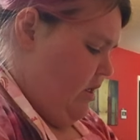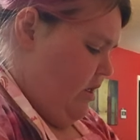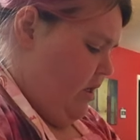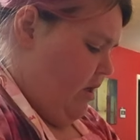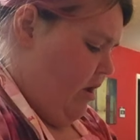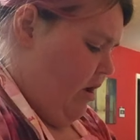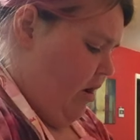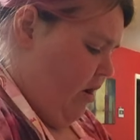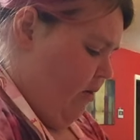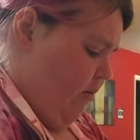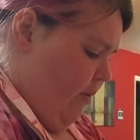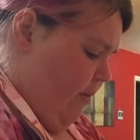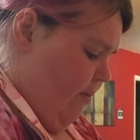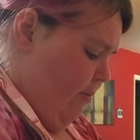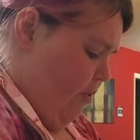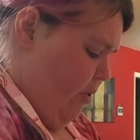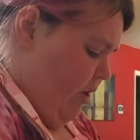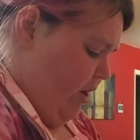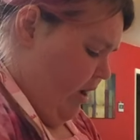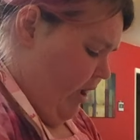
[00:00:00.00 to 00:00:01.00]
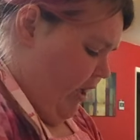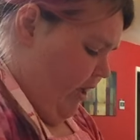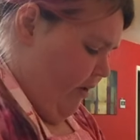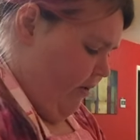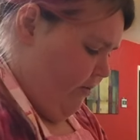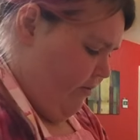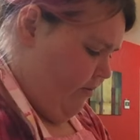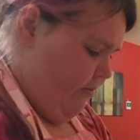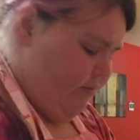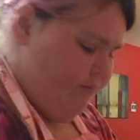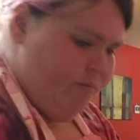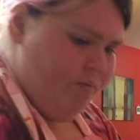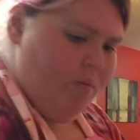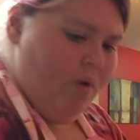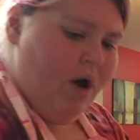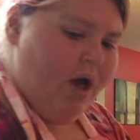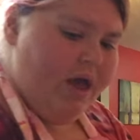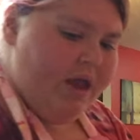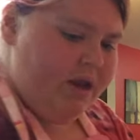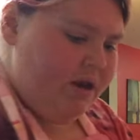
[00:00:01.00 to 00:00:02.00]
All right, one more to go.
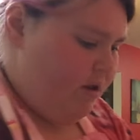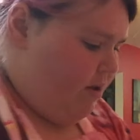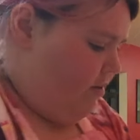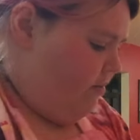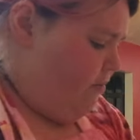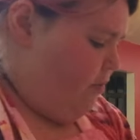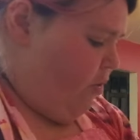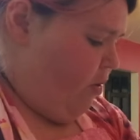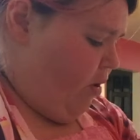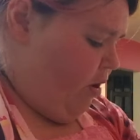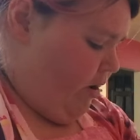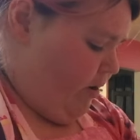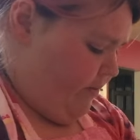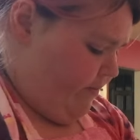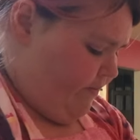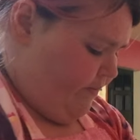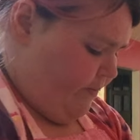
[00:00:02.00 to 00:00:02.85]
One more.